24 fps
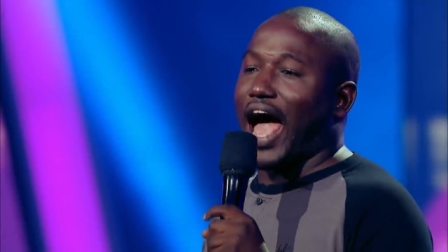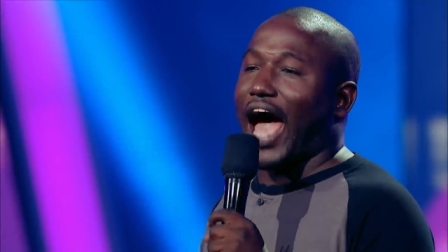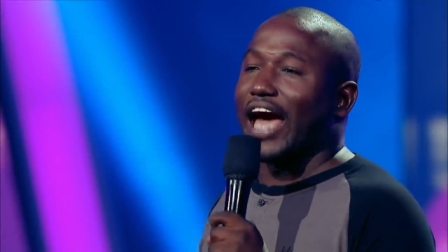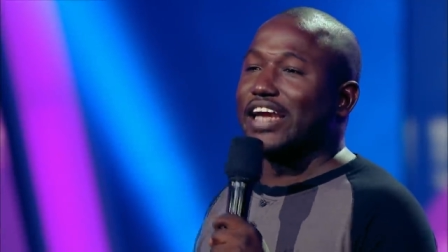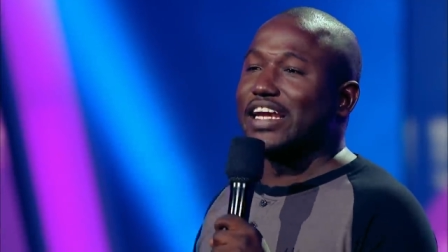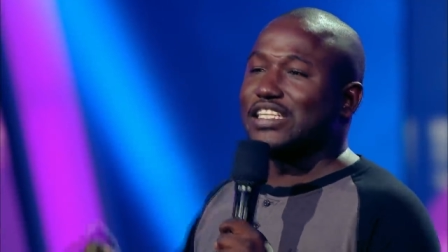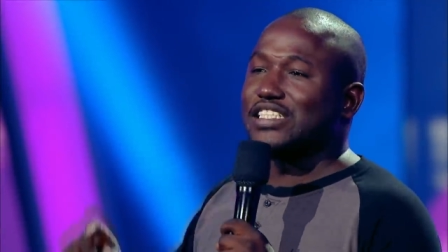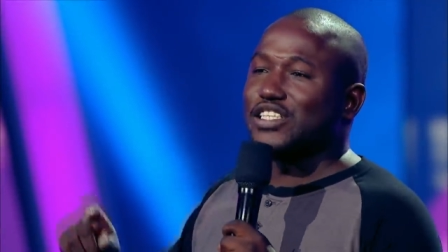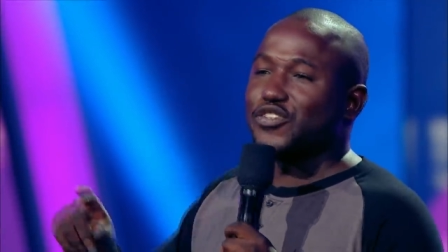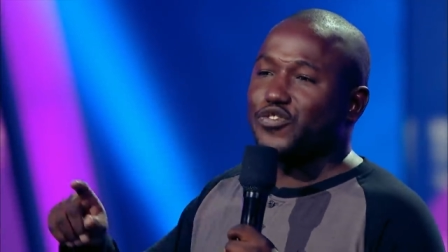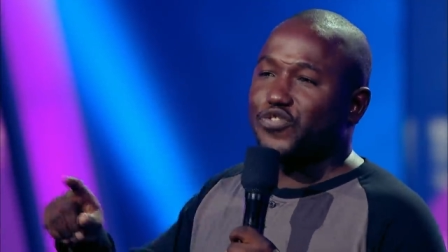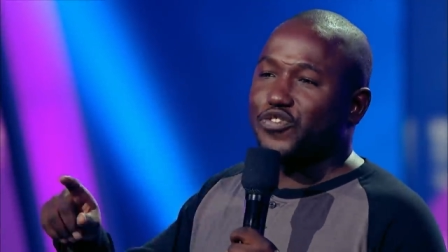I
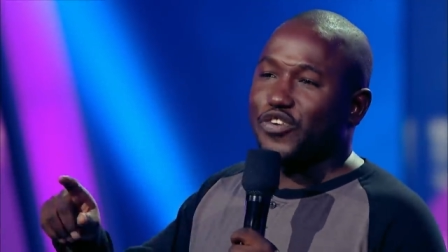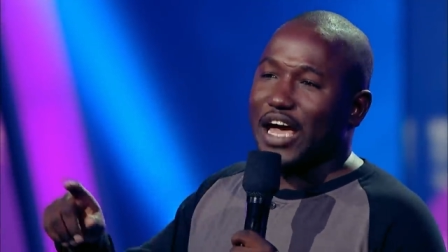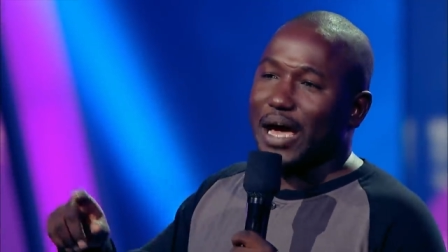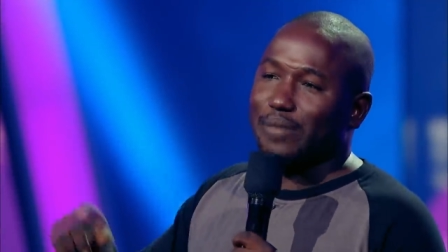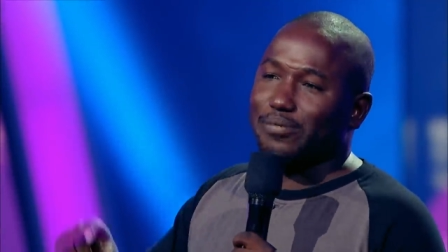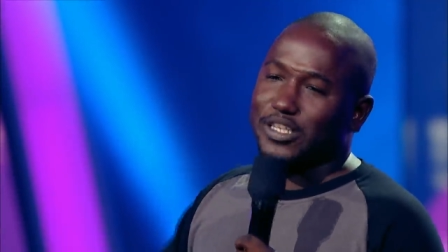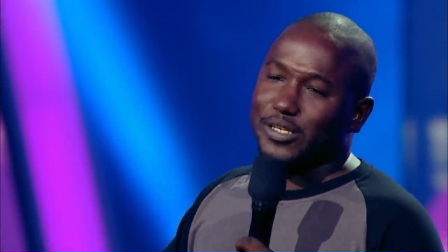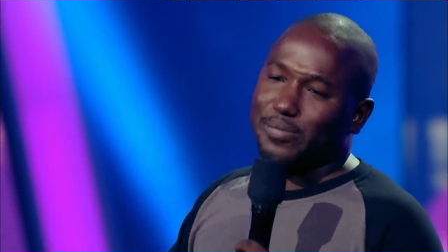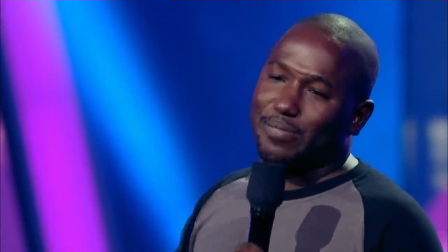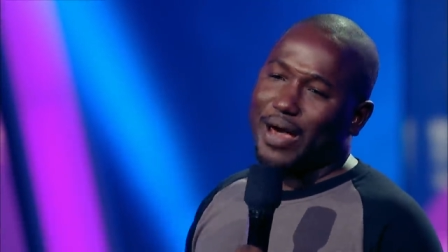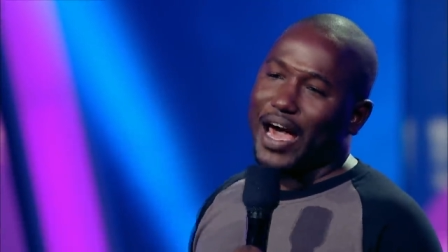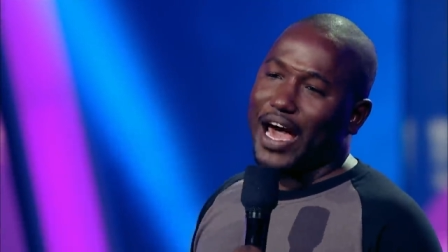need the
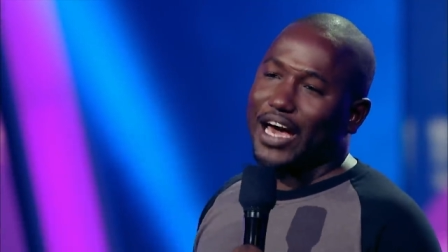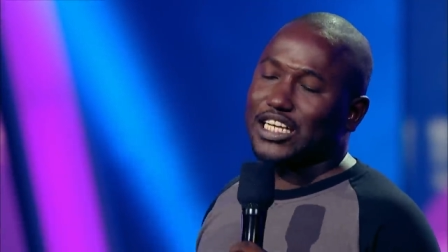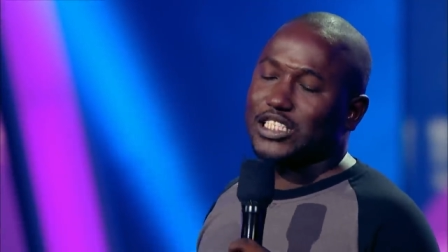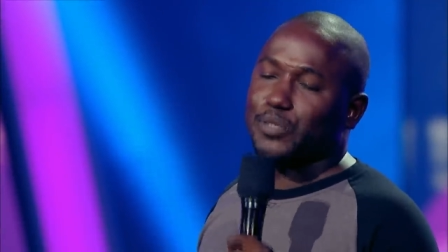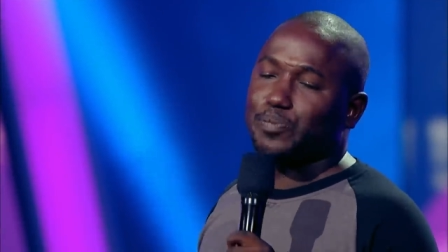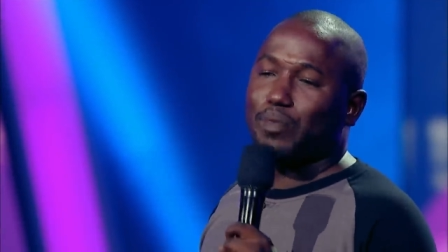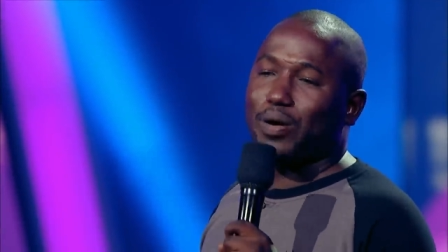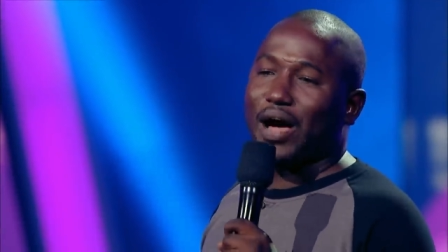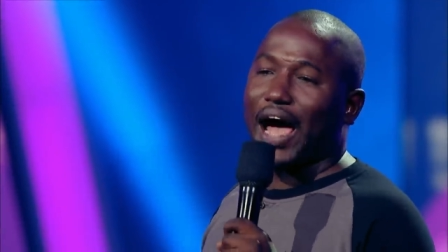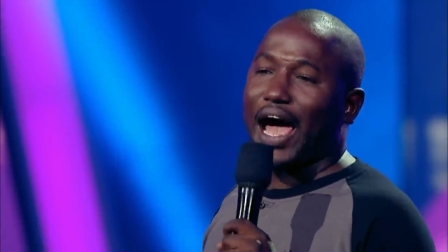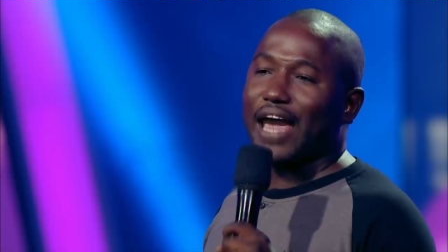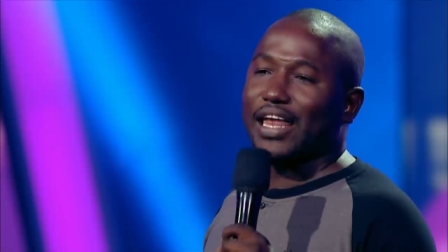Family Matters
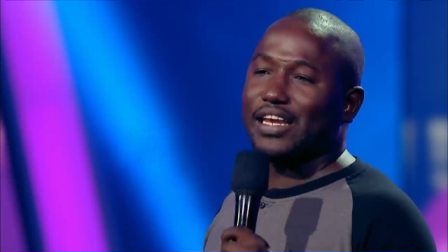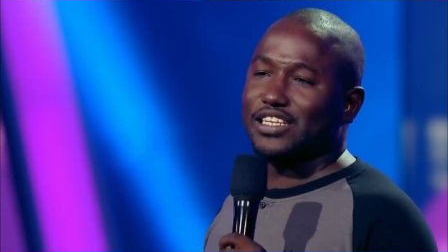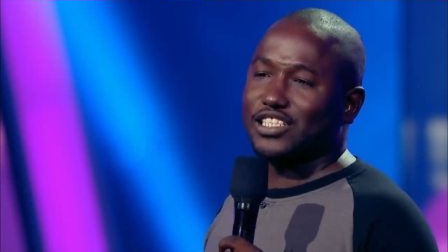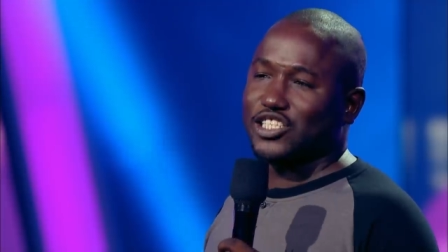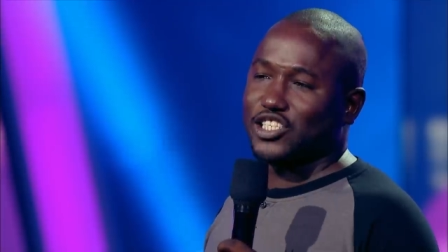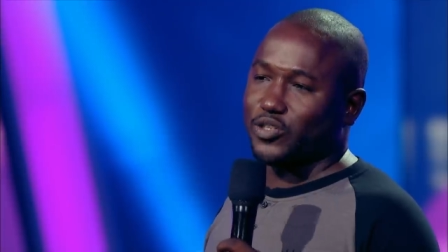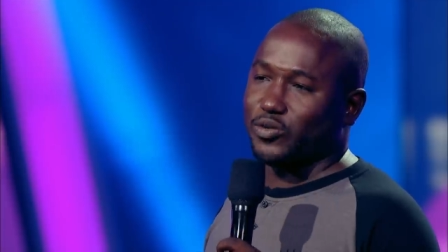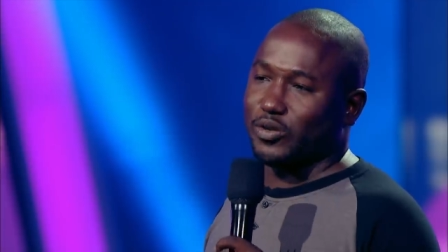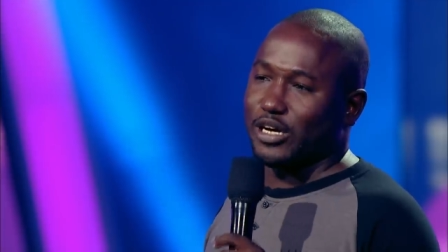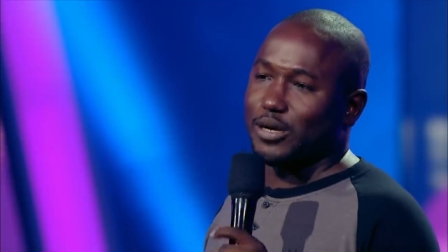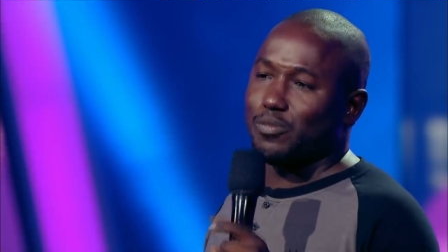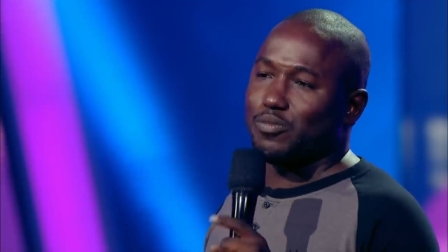pilot
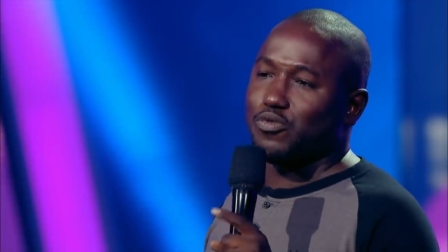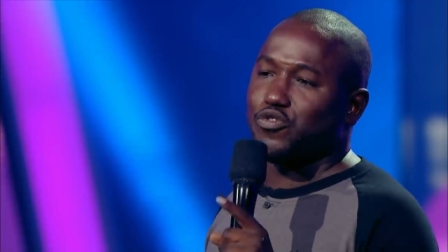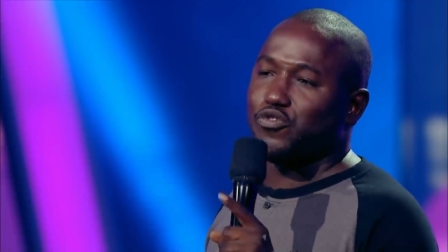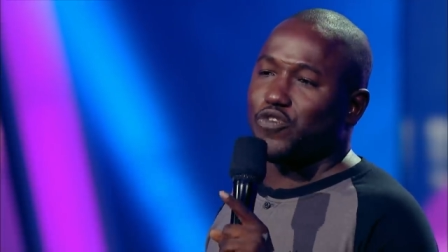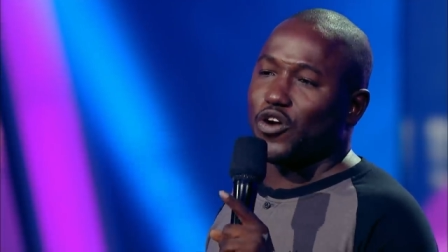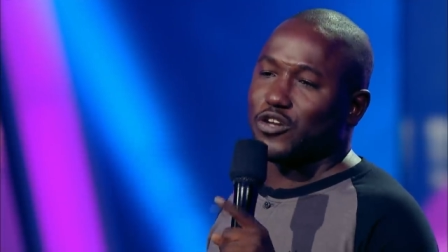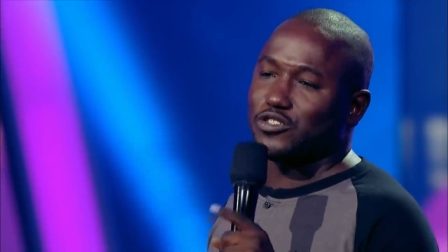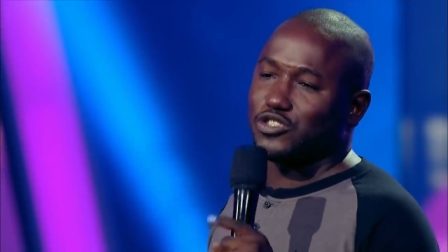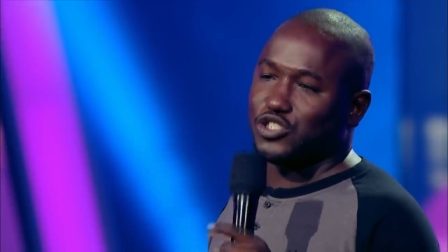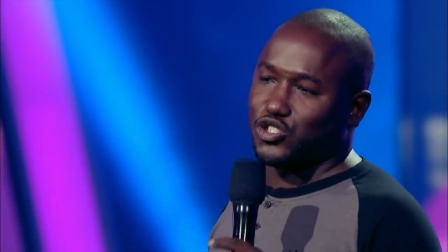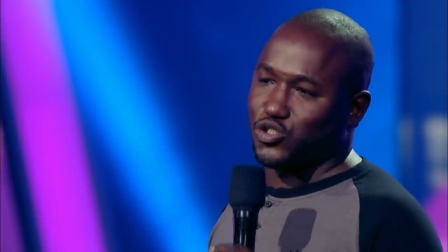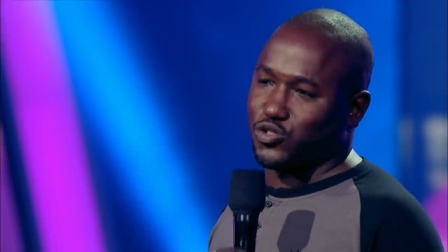script,
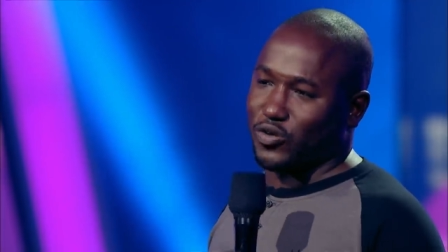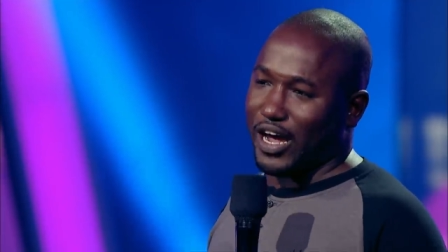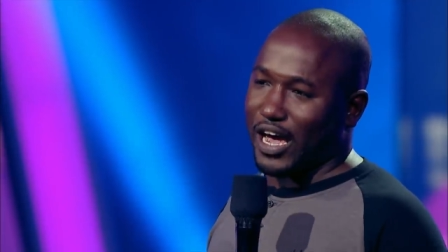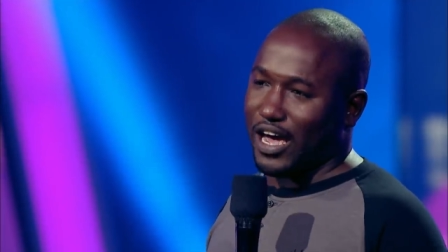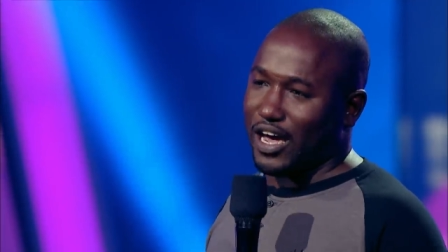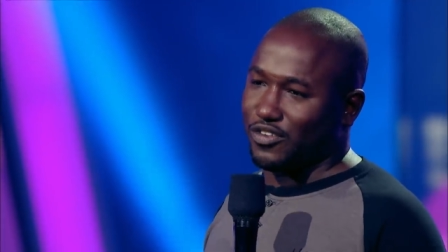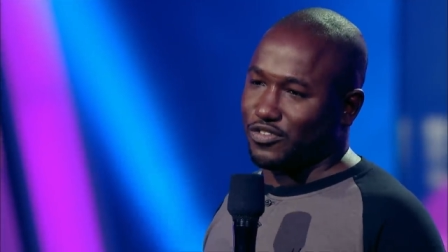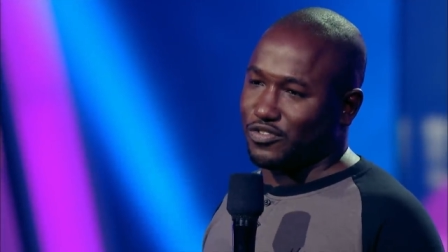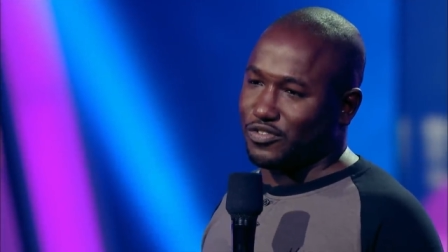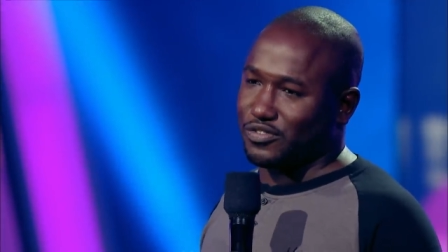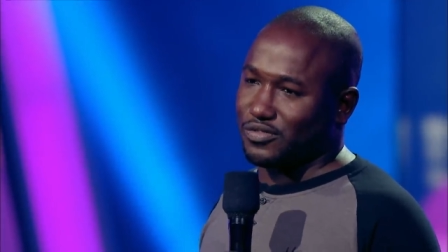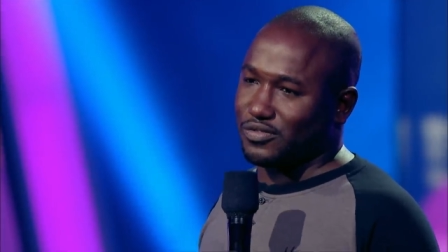first
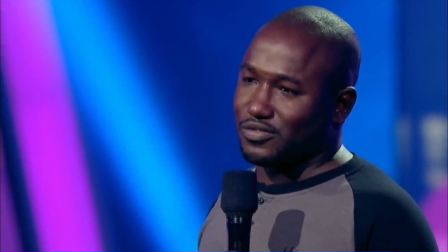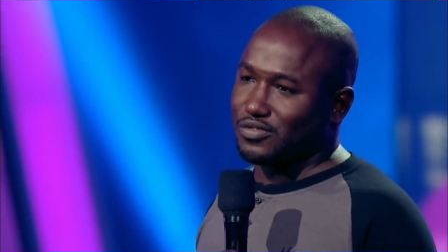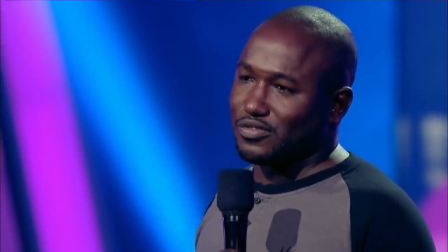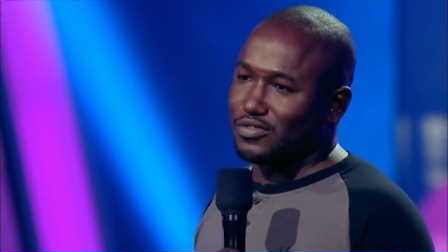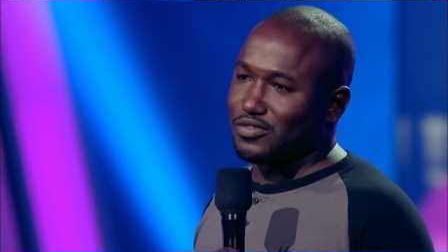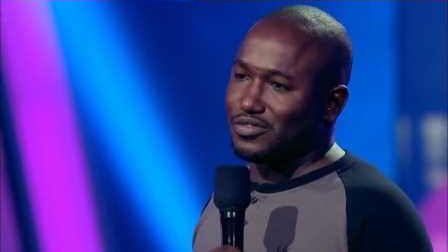draft.